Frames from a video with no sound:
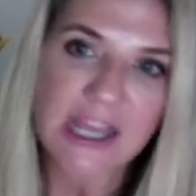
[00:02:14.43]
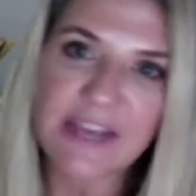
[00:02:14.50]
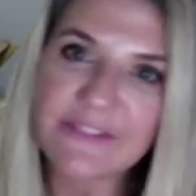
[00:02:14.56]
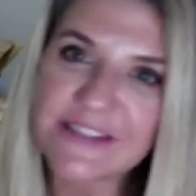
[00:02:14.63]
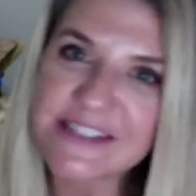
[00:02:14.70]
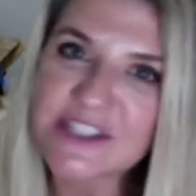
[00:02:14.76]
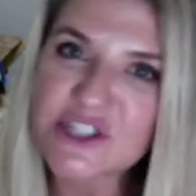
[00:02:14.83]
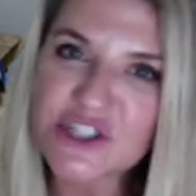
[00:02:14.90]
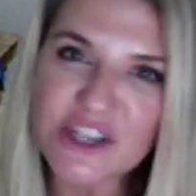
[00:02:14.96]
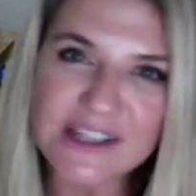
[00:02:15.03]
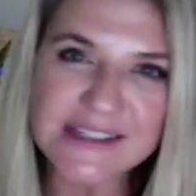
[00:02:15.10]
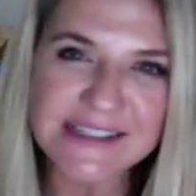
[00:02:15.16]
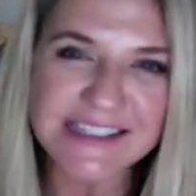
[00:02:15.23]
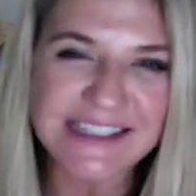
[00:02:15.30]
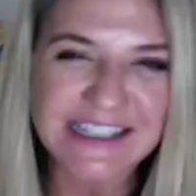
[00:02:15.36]
If it's
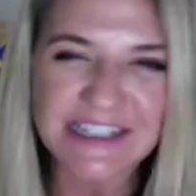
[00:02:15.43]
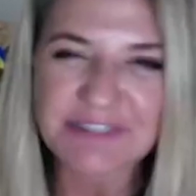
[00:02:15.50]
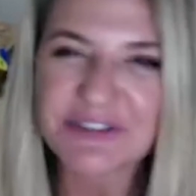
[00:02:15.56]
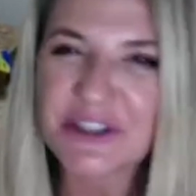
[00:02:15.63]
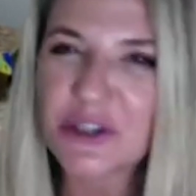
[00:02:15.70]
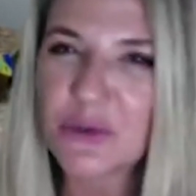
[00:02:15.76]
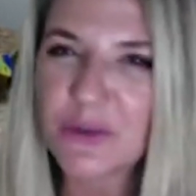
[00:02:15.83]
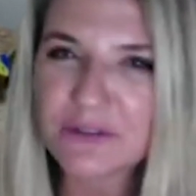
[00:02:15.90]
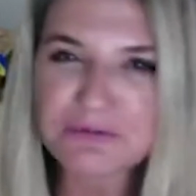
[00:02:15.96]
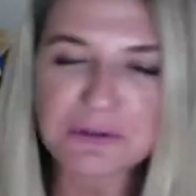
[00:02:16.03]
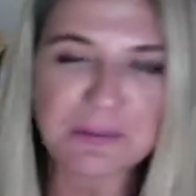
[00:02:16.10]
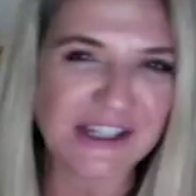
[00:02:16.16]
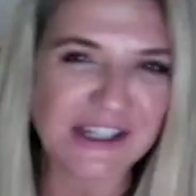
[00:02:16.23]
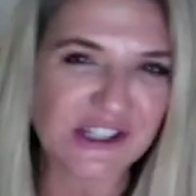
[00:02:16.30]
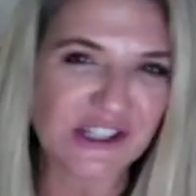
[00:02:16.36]
just giving you
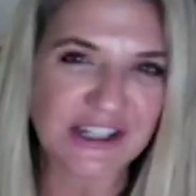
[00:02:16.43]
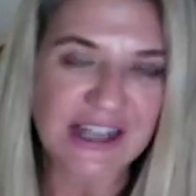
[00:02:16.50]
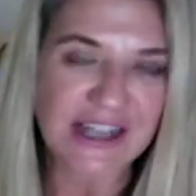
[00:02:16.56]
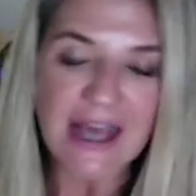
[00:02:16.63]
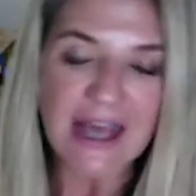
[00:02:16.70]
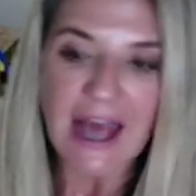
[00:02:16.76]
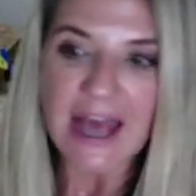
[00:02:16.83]
information